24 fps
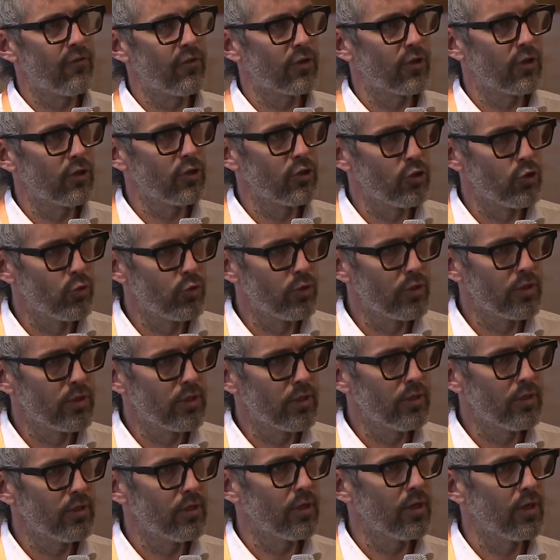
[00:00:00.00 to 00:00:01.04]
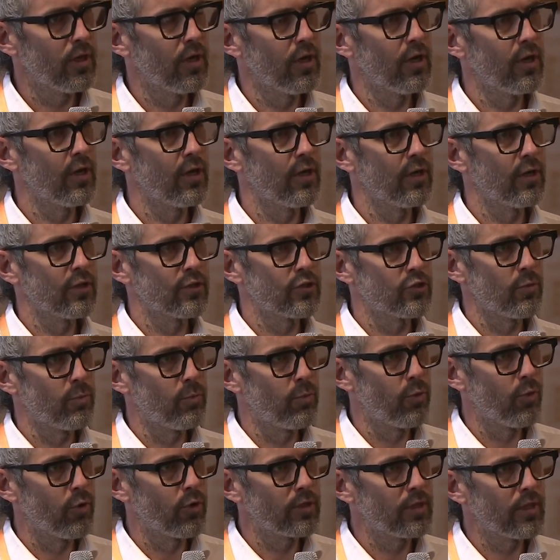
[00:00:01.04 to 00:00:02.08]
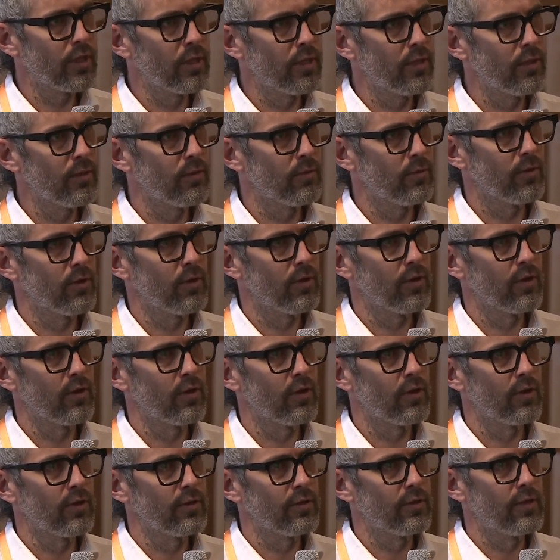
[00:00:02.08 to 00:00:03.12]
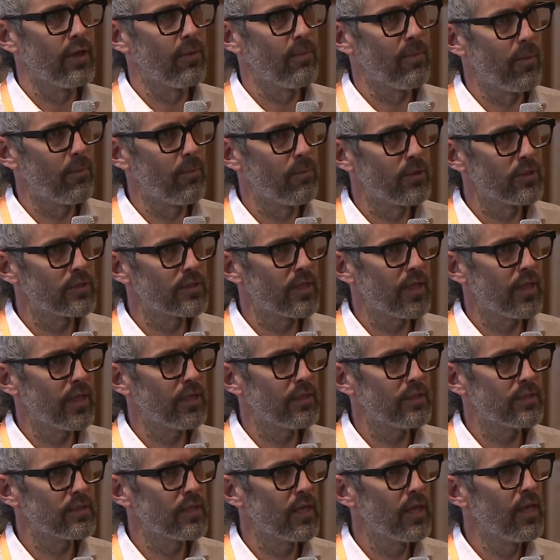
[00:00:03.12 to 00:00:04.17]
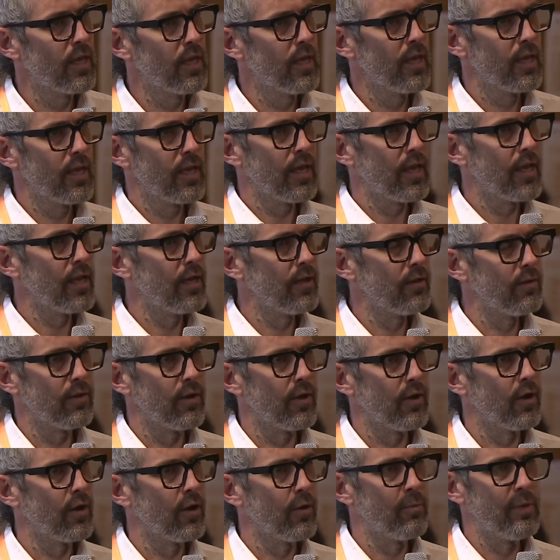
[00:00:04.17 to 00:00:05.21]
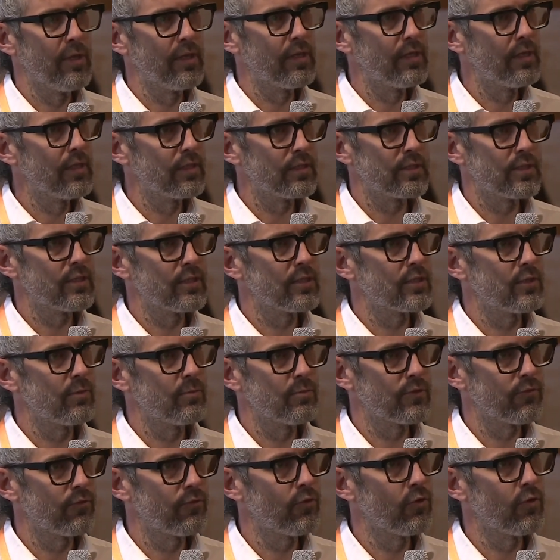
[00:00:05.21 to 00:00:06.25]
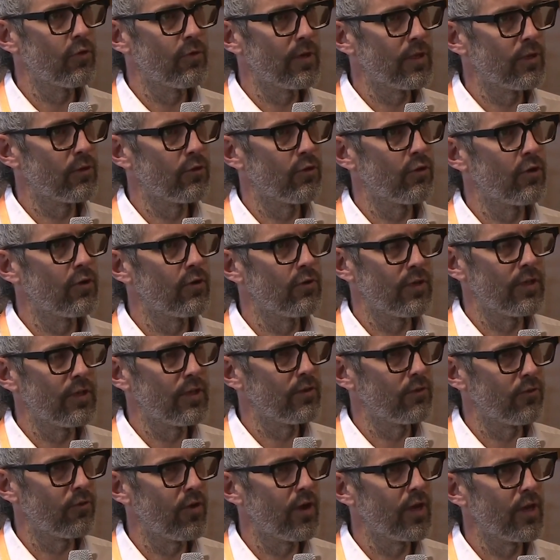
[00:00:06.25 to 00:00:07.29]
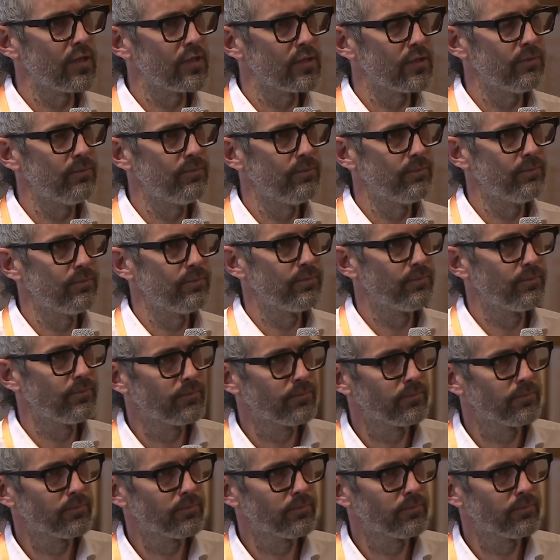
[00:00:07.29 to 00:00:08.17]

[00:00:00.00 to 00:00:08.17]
Is the African Union supporting their member states in building systems for return reintegration?